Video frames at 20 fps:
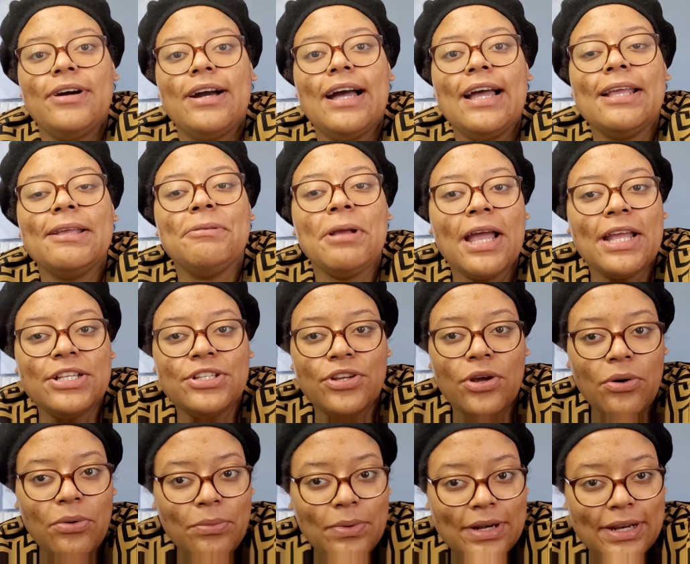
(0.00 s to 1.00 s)
Well, I, I
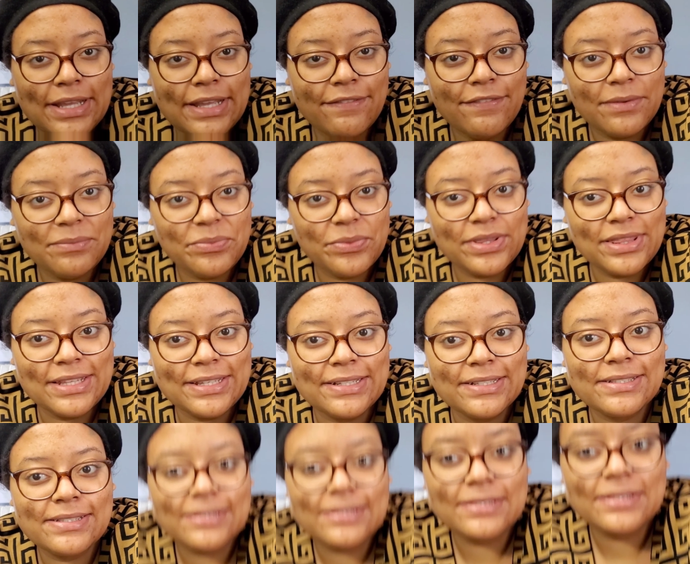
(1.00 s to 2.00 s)
don't want to give up with
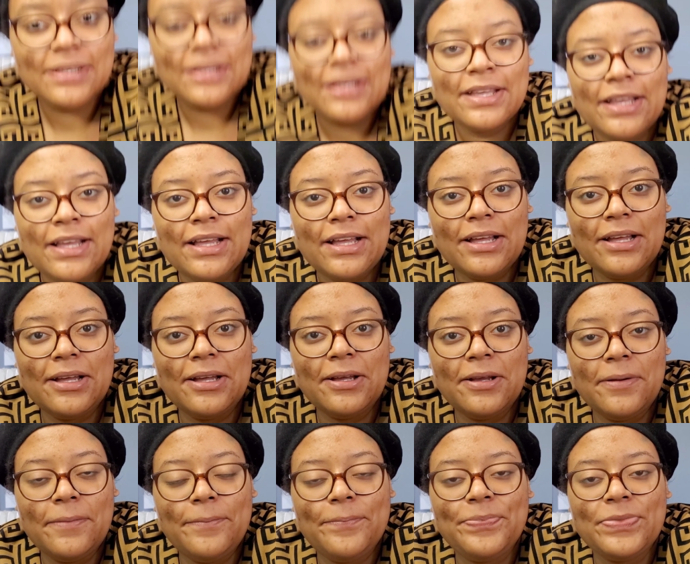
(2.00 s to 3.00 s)
this.
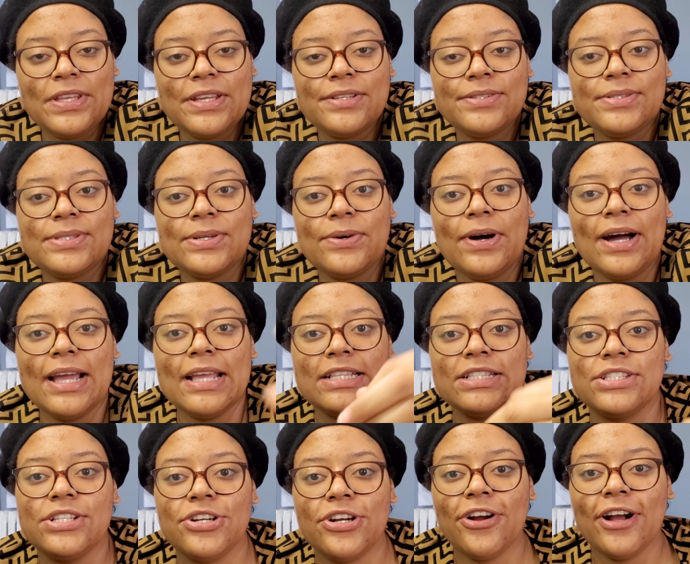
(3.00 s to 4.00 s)
Um, so I
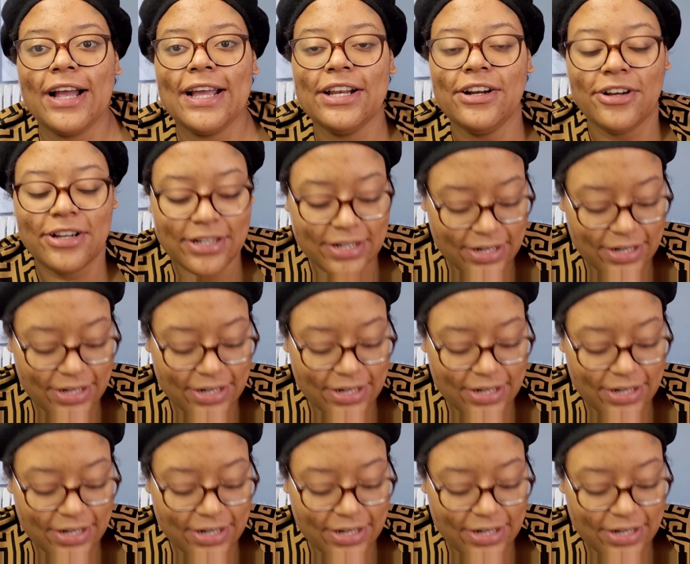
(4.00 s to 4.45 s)
tried